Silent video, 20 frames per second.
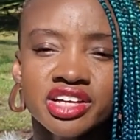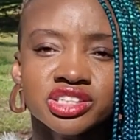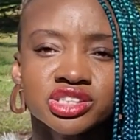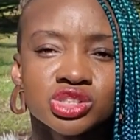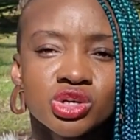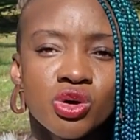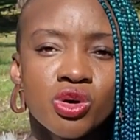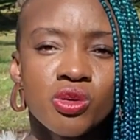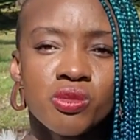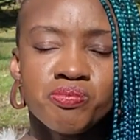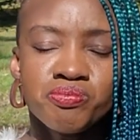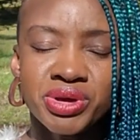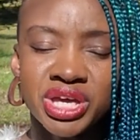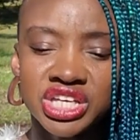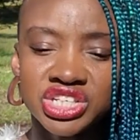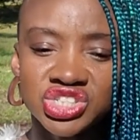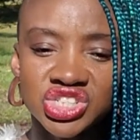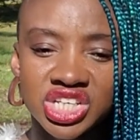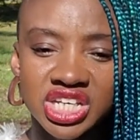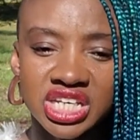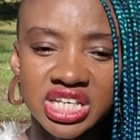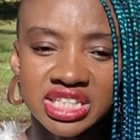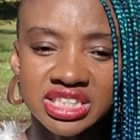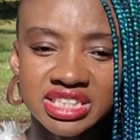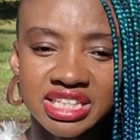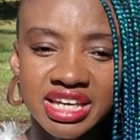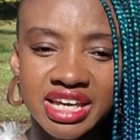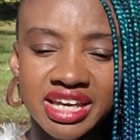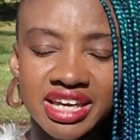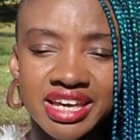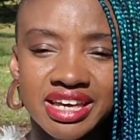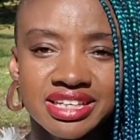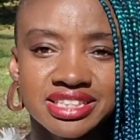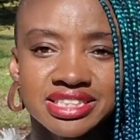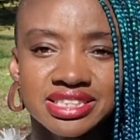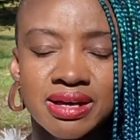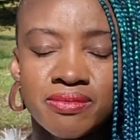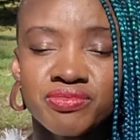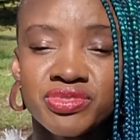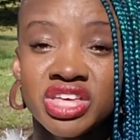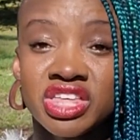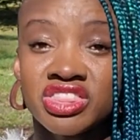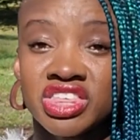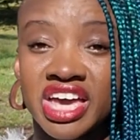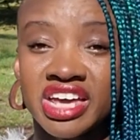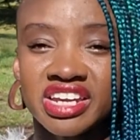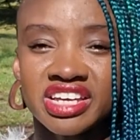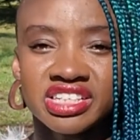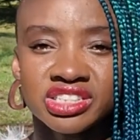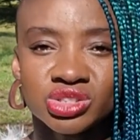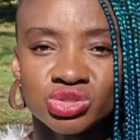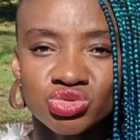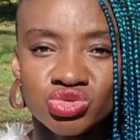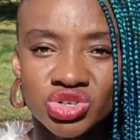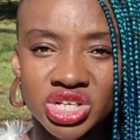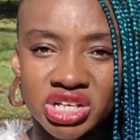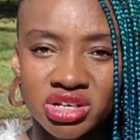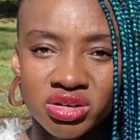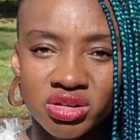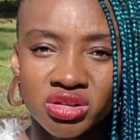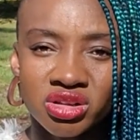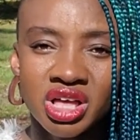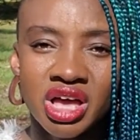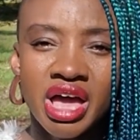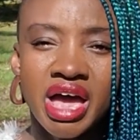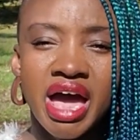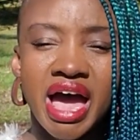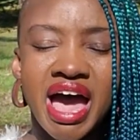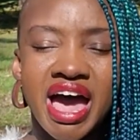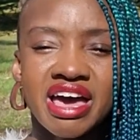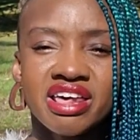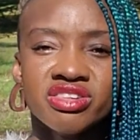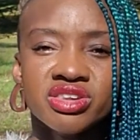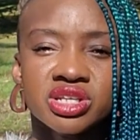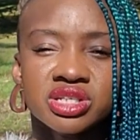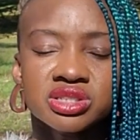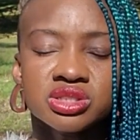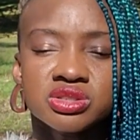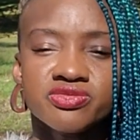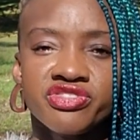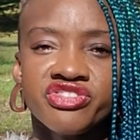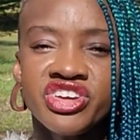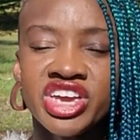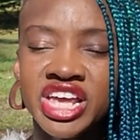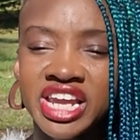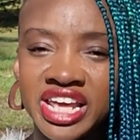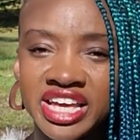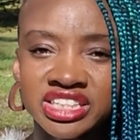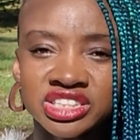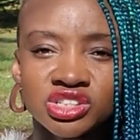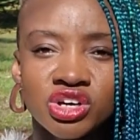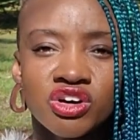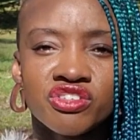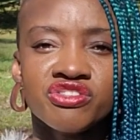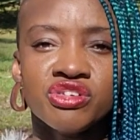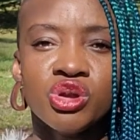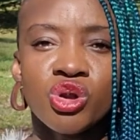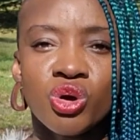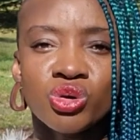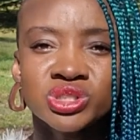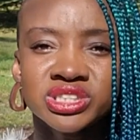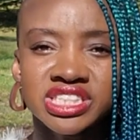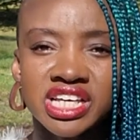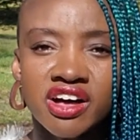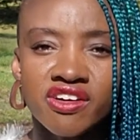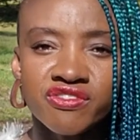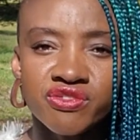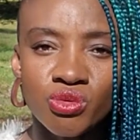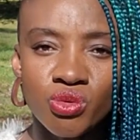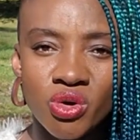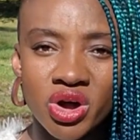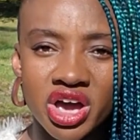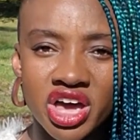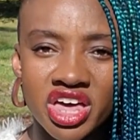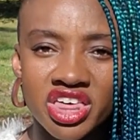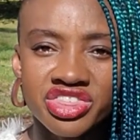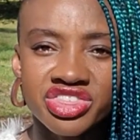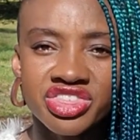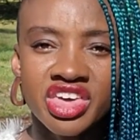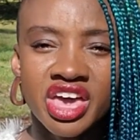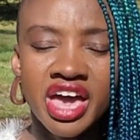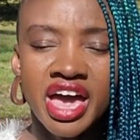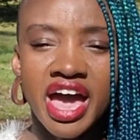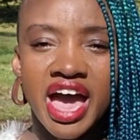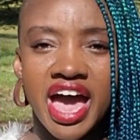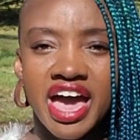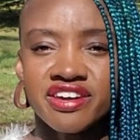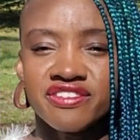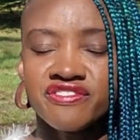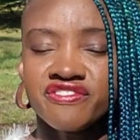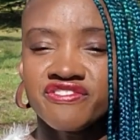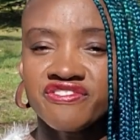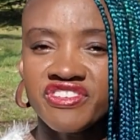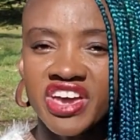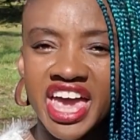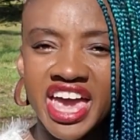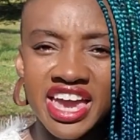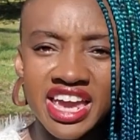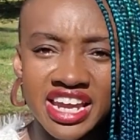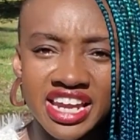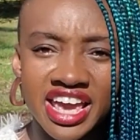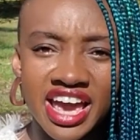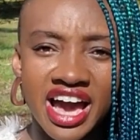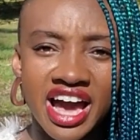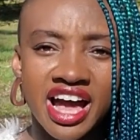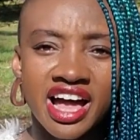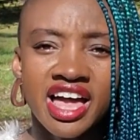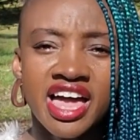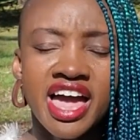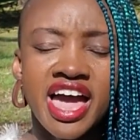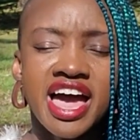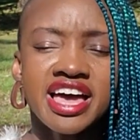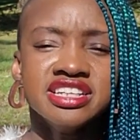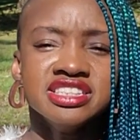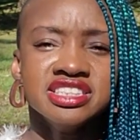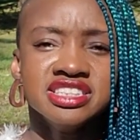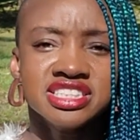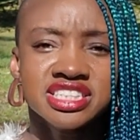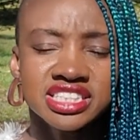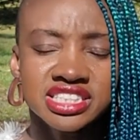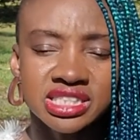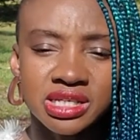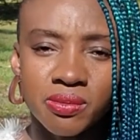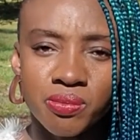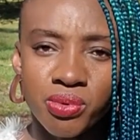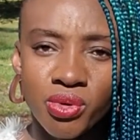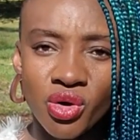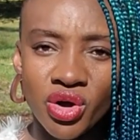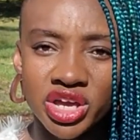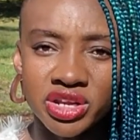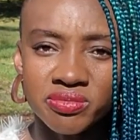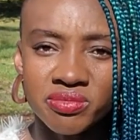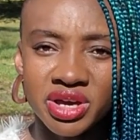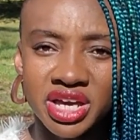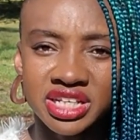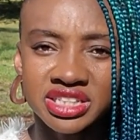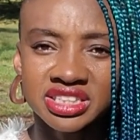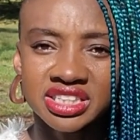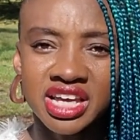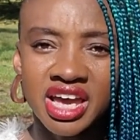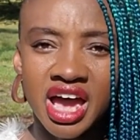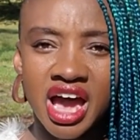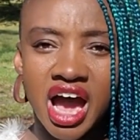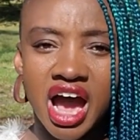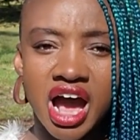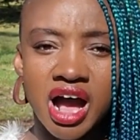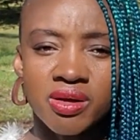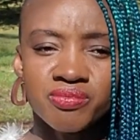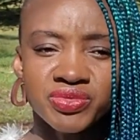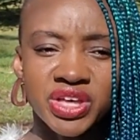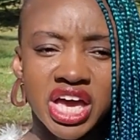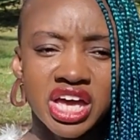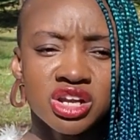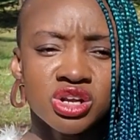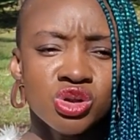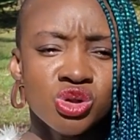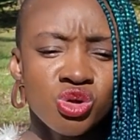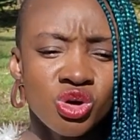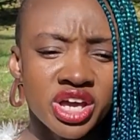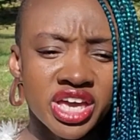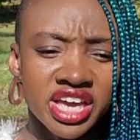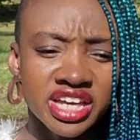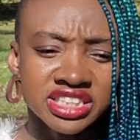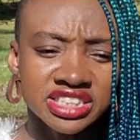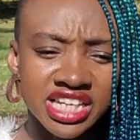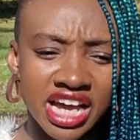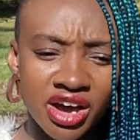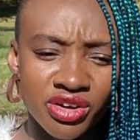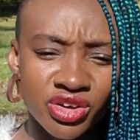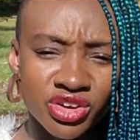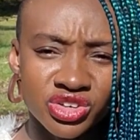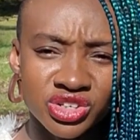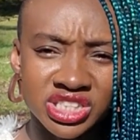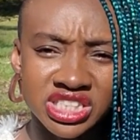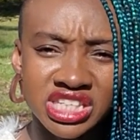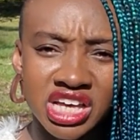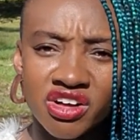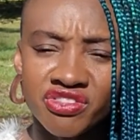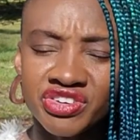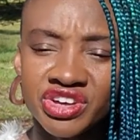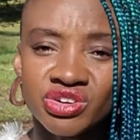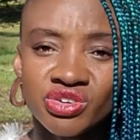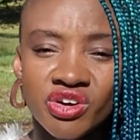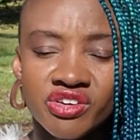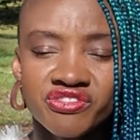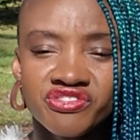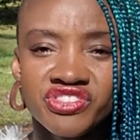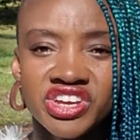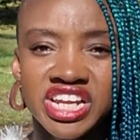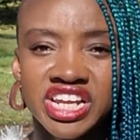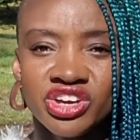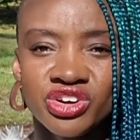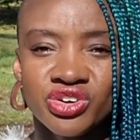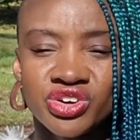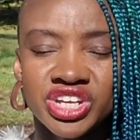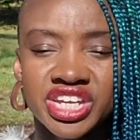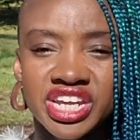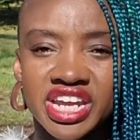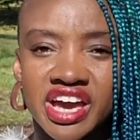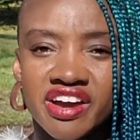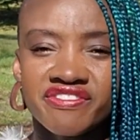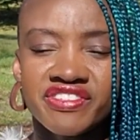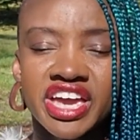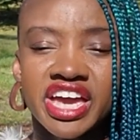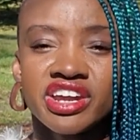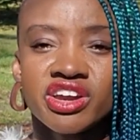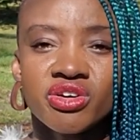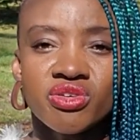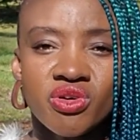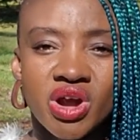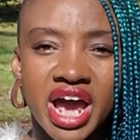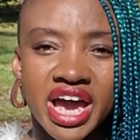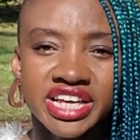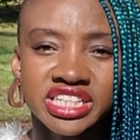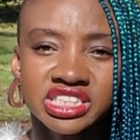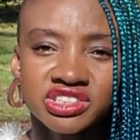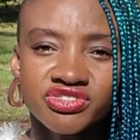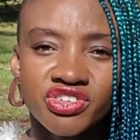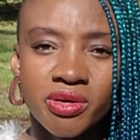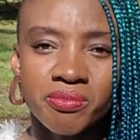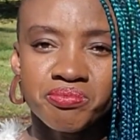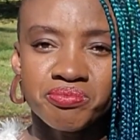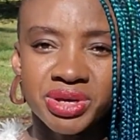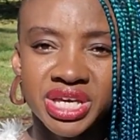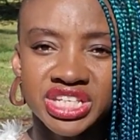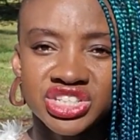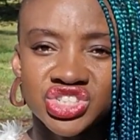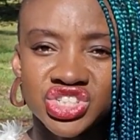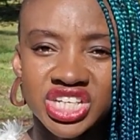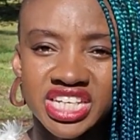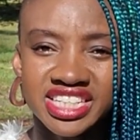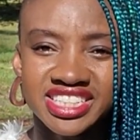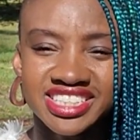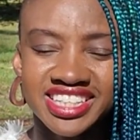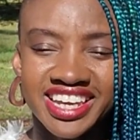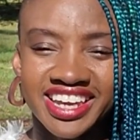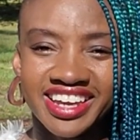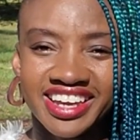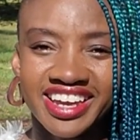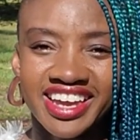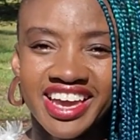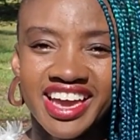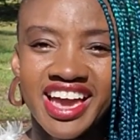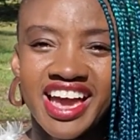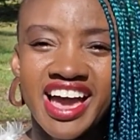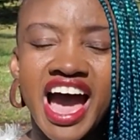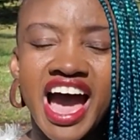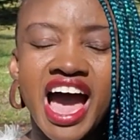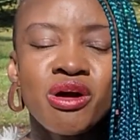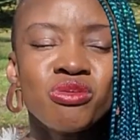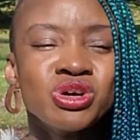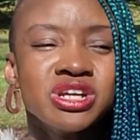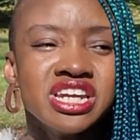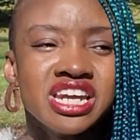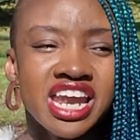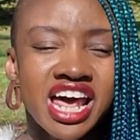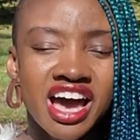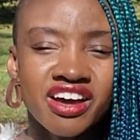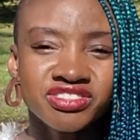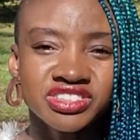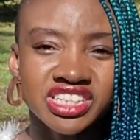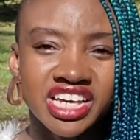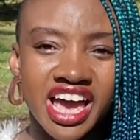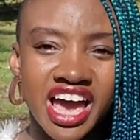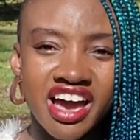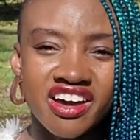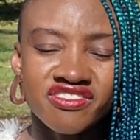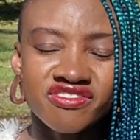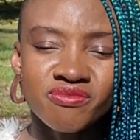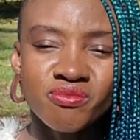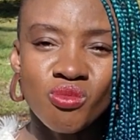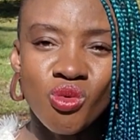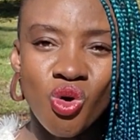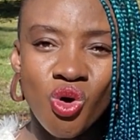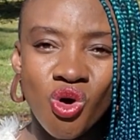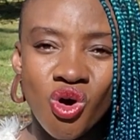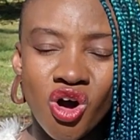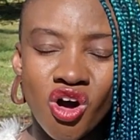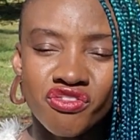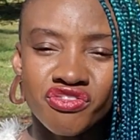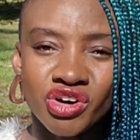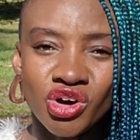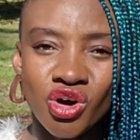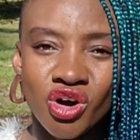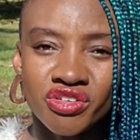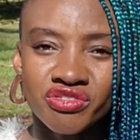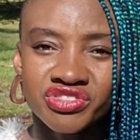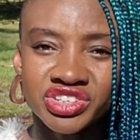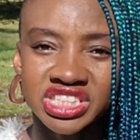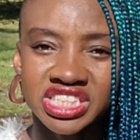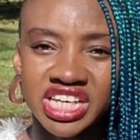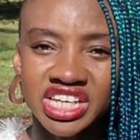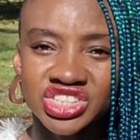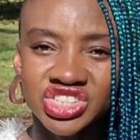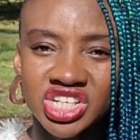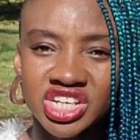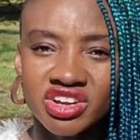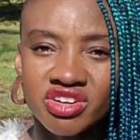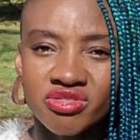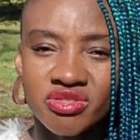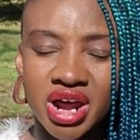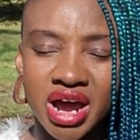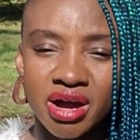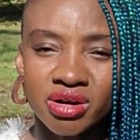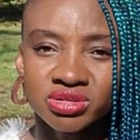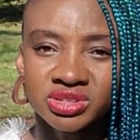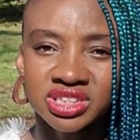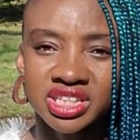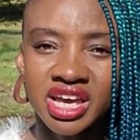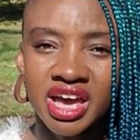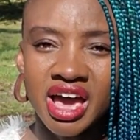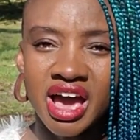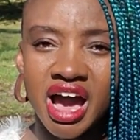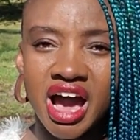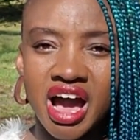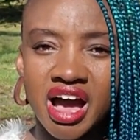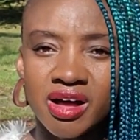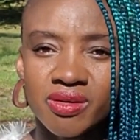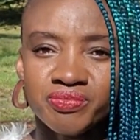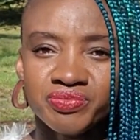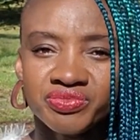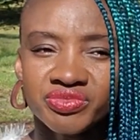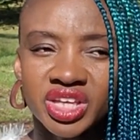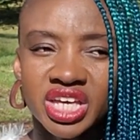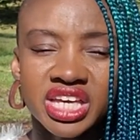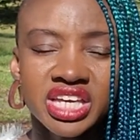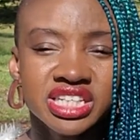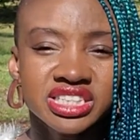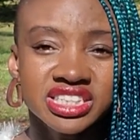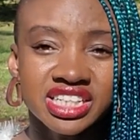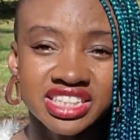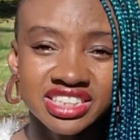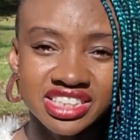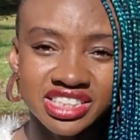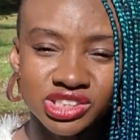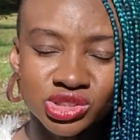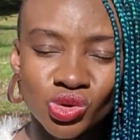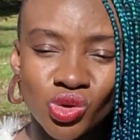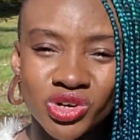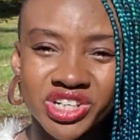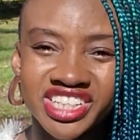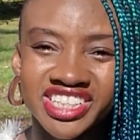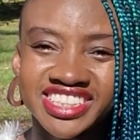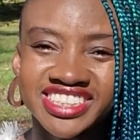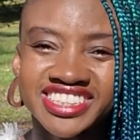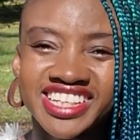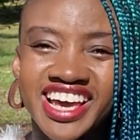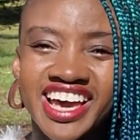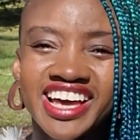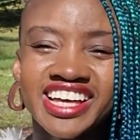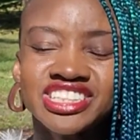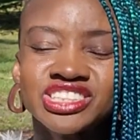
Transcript: So binge eating is something that is real, and feelings of low self-worth and failure and disappointment Um, and looking down on yourself and not feeling good enough can arise from binge eating. I would love to have more of a conversation around um, eating disorders.